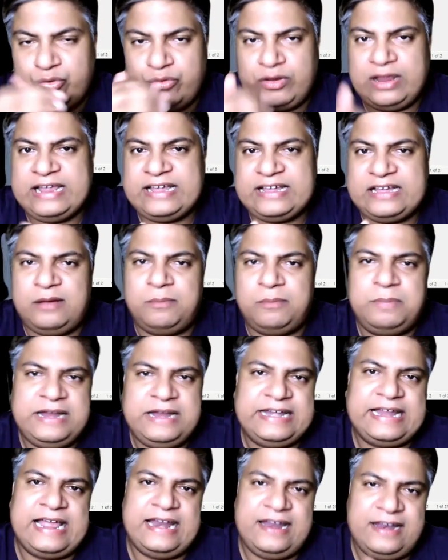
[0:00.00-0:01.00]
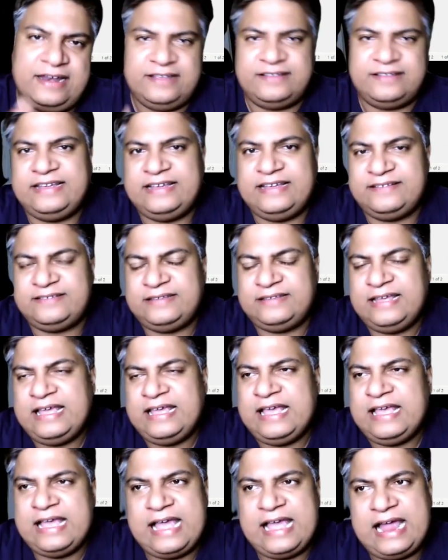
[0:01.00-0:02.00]
doing complete analysis,
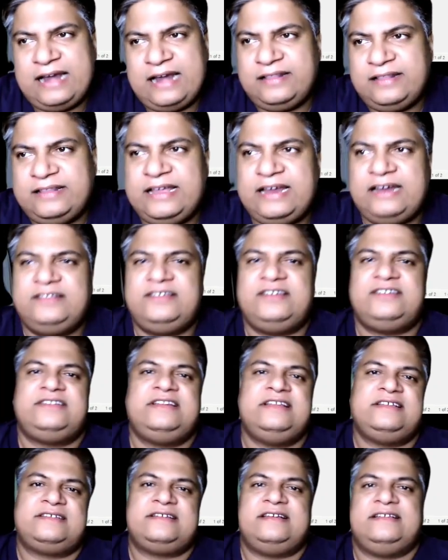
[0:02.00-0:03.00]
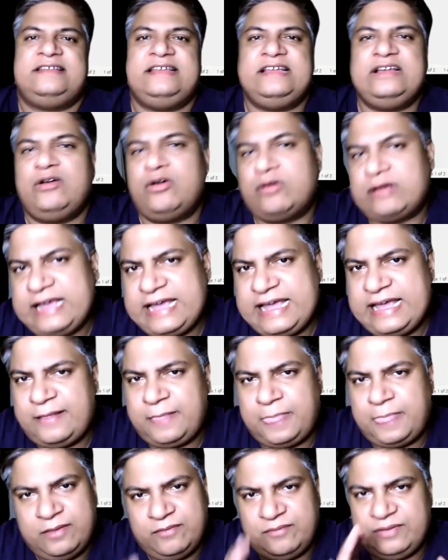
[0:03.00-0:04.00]
and they are just discussing,
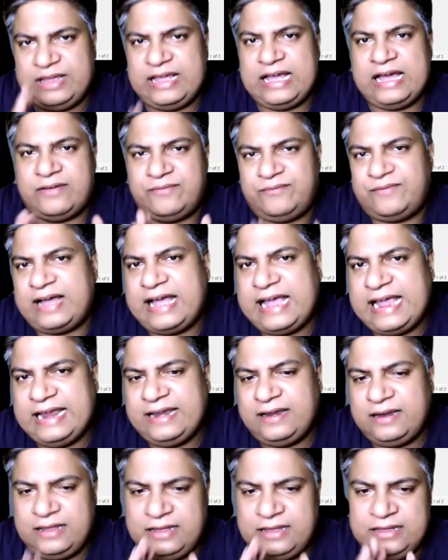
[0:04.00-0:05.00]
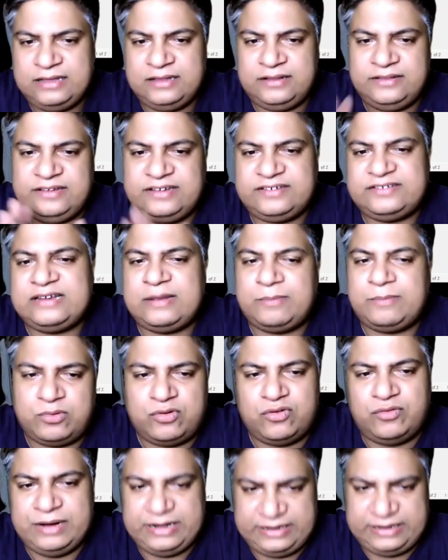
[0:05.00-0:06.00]
okay, we are fine, just
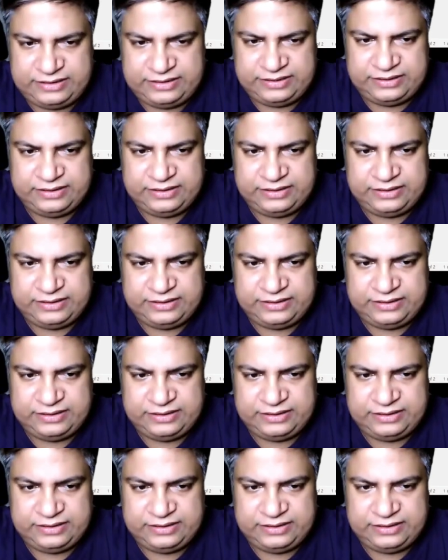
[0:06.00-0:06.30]
approve it.